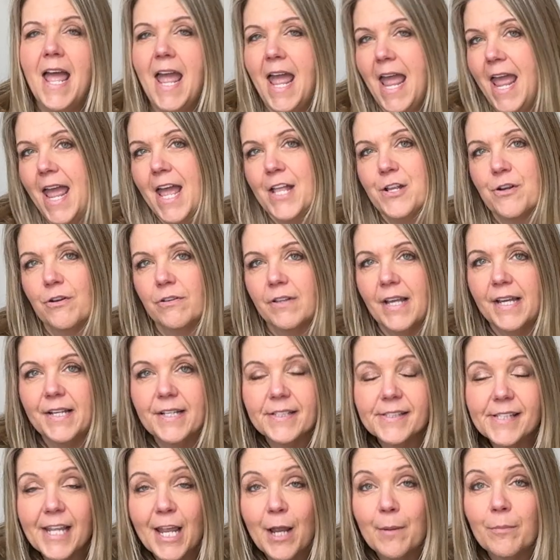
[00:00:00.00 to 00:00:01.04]
and your light
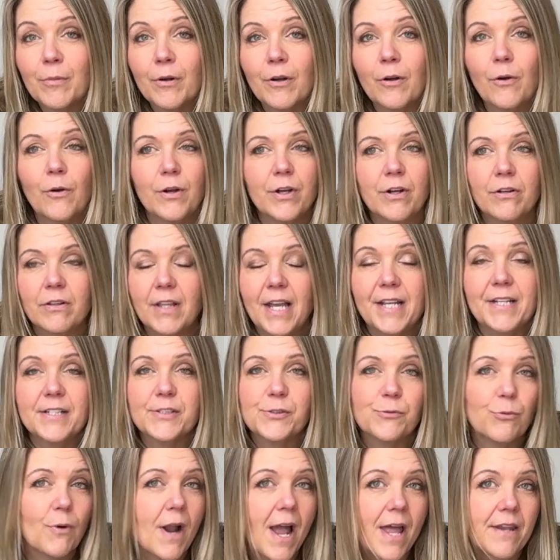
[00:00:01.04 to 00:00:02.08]
is amber or your light
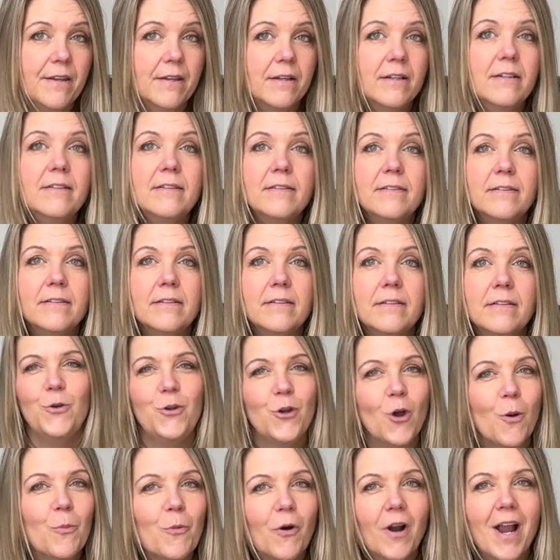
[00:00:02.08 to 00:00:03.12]
is red.
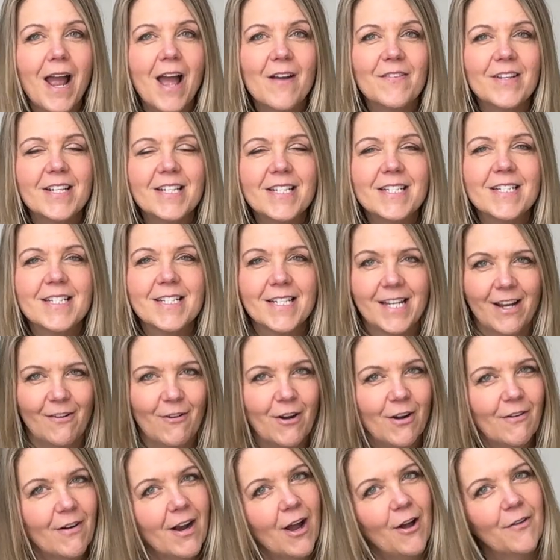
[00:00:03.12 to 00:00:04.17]
No more having to
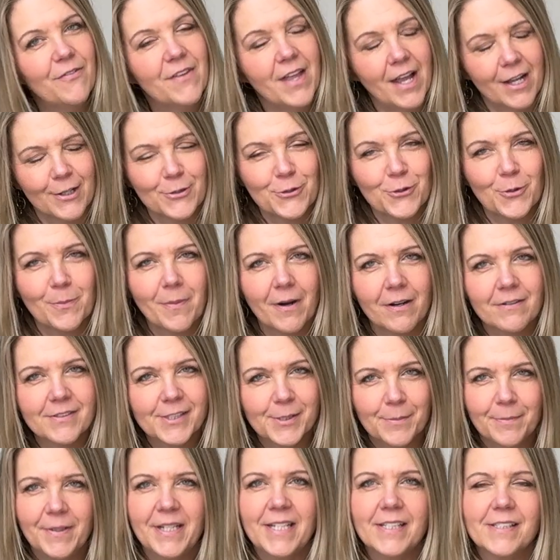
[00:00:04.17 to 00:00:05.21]
carry around the extra
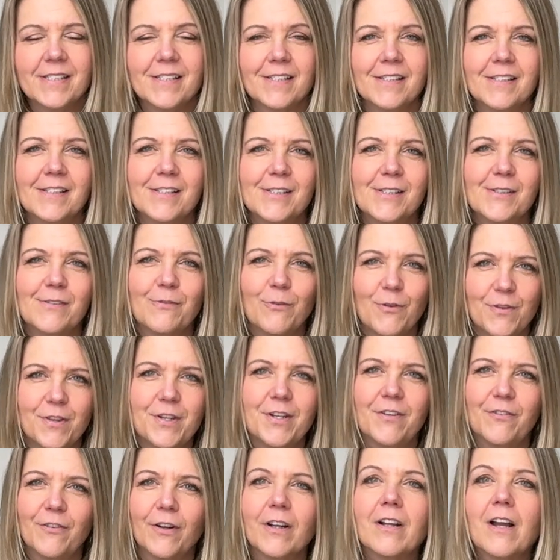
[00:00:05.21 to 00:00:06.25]
parts and pieces for the
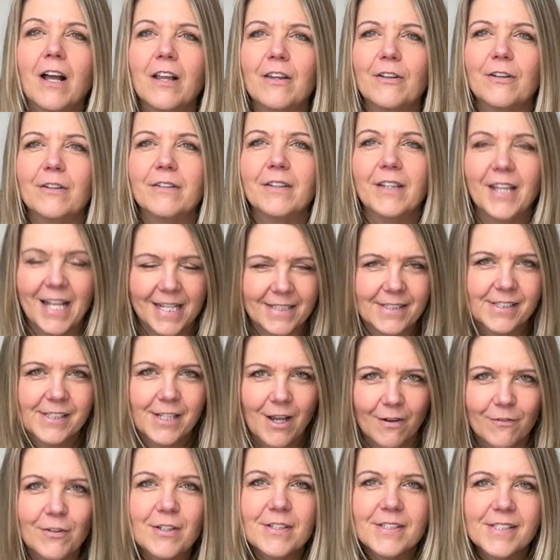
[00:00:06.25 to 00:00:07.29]
different colored lens
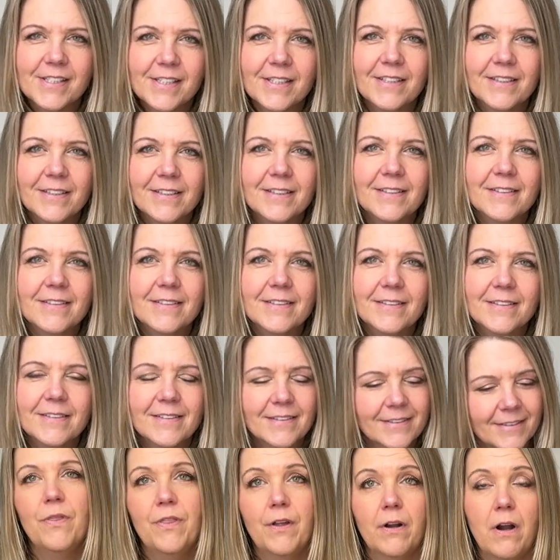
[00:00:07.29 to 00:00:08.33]
covers.
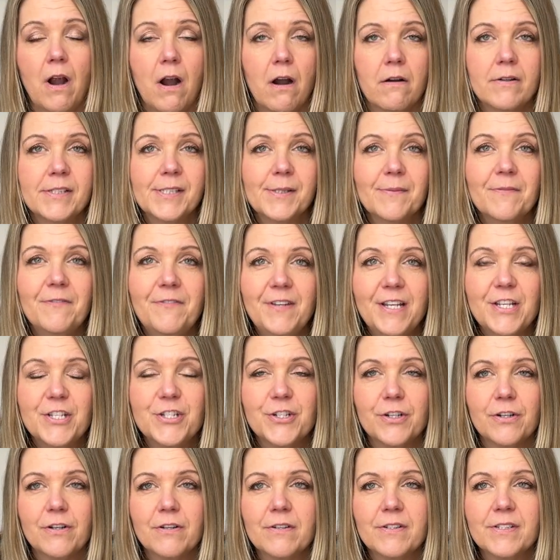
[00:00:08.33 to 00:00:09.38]
There are some
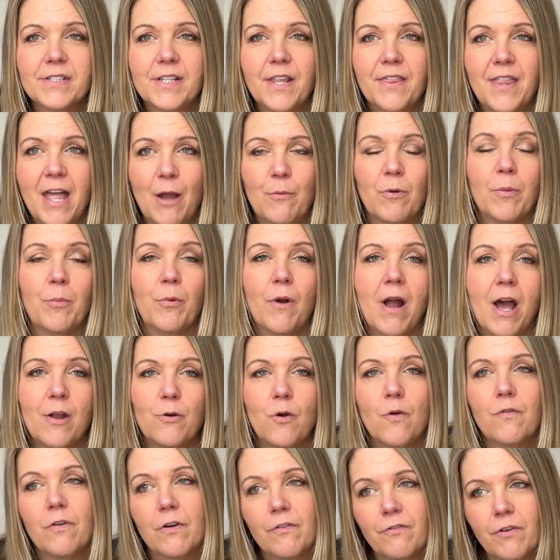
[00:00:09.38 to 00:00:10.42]
features that were brought
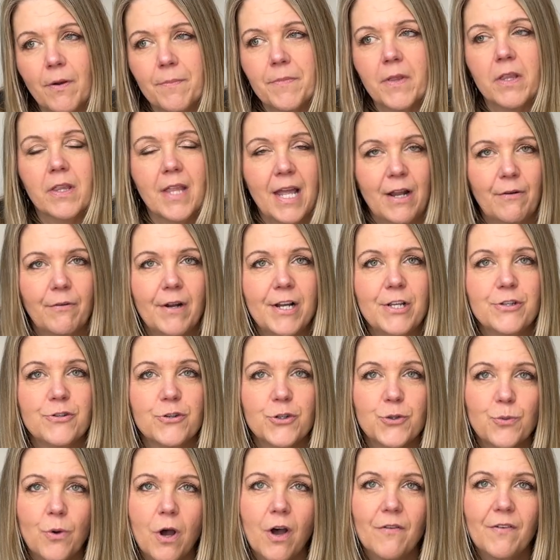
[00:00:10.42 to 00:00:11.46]
over from the
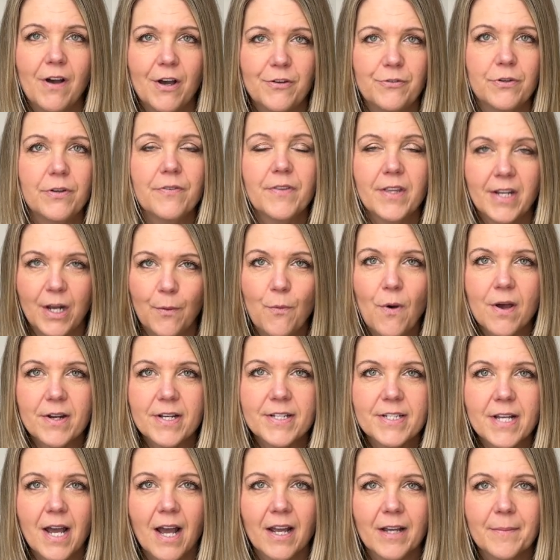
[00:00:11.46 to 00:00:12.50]
LightRanger 1200 that I want
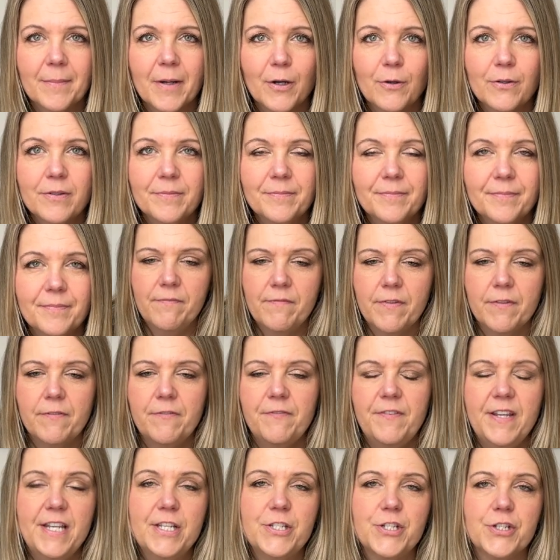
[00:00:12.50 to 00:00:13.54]
to talk about. The
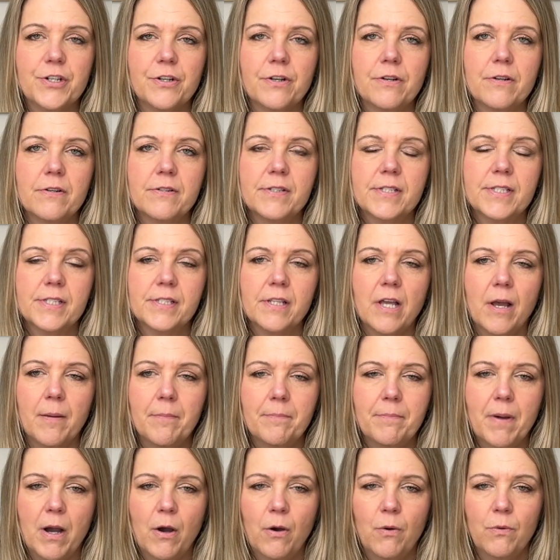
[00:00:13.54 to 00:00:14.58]
features
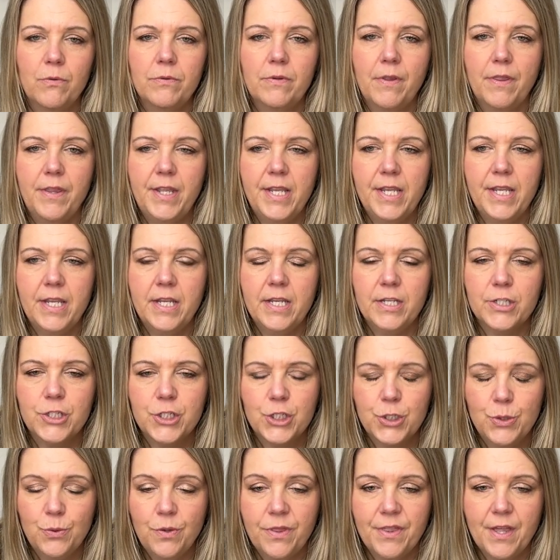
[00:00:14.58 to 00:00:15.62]
about the
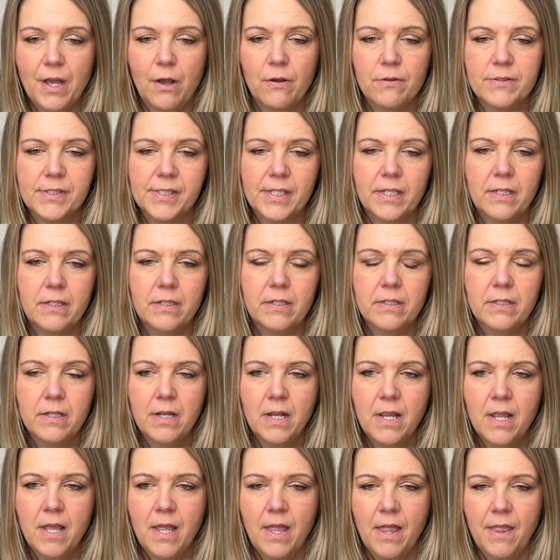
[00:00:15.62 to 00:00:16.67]
2000
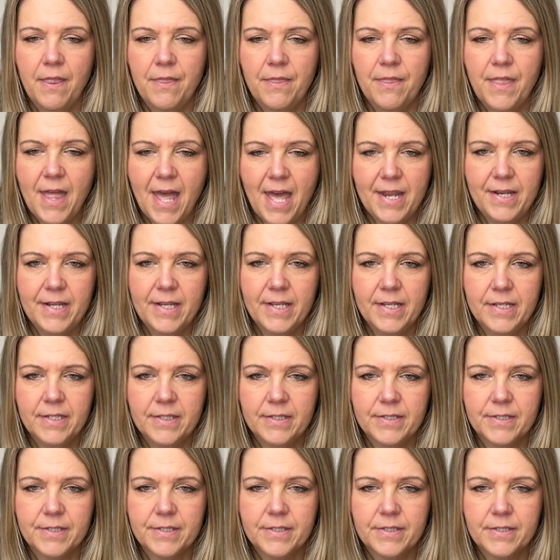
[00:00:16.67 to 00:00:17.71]
that
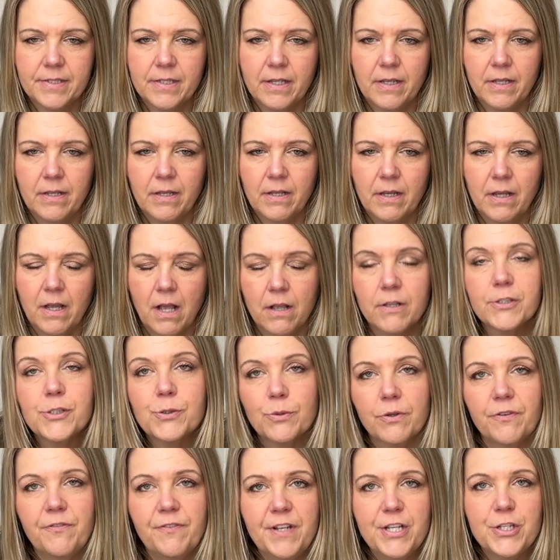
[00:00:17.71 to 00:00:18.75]
is
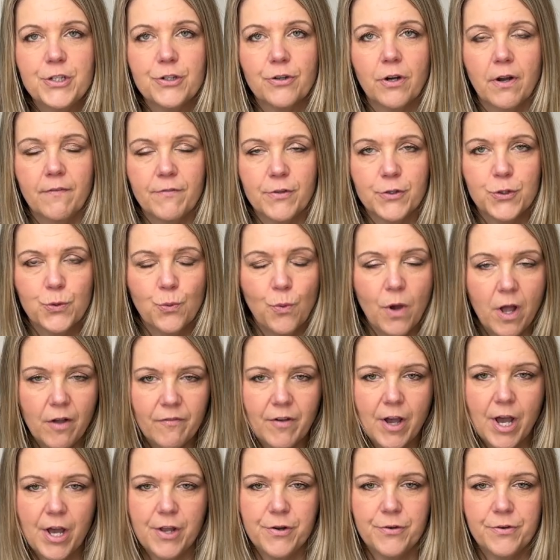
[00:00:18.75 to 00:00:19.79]
also a feature of the
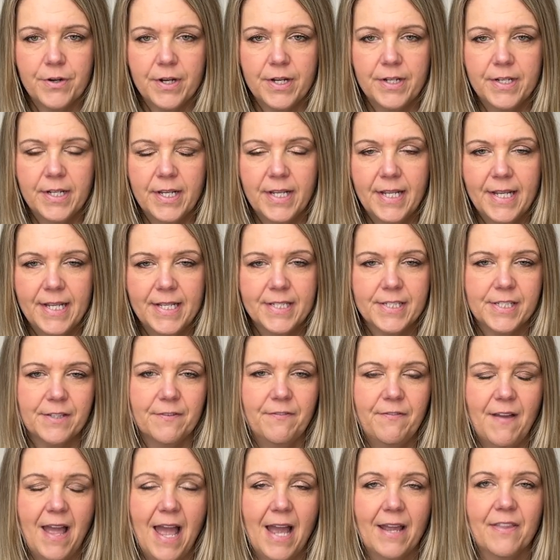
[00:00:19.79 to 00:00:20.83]
1200 is the
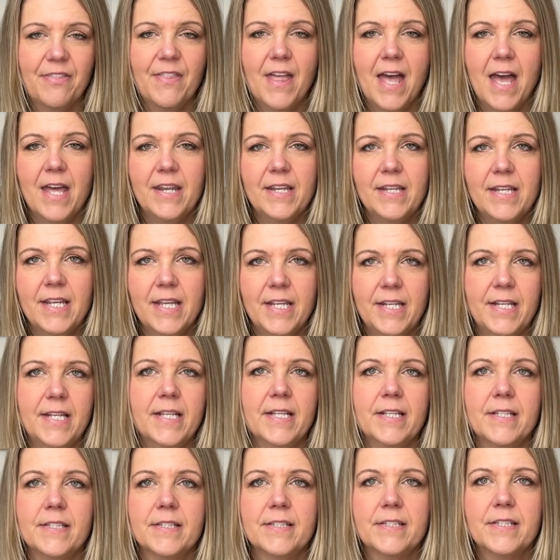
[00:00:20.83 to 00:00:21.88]
fact that it
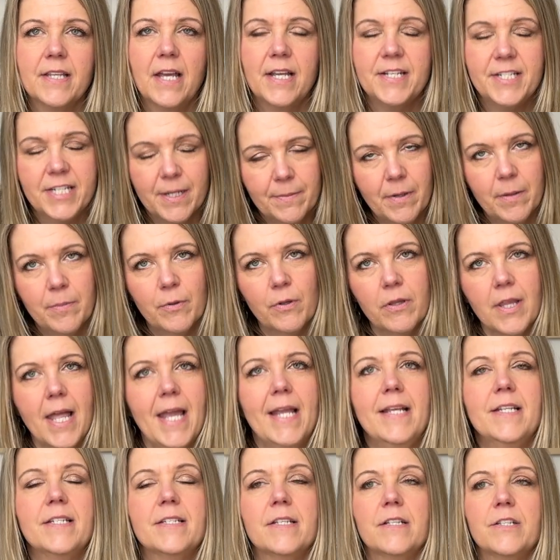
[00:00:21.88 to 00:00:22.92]
is a dimmable
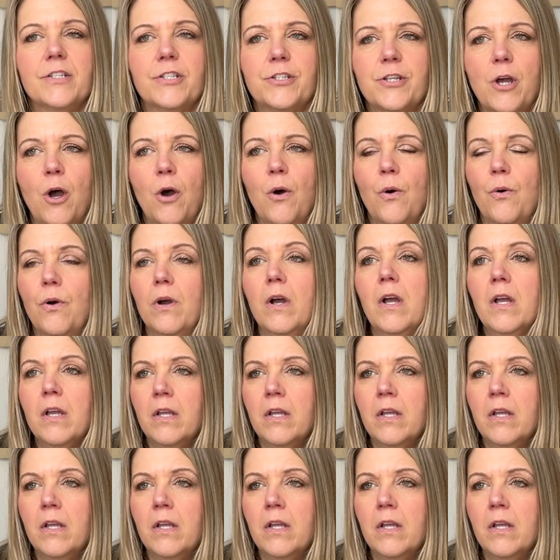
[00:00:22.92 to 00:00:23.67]
light. So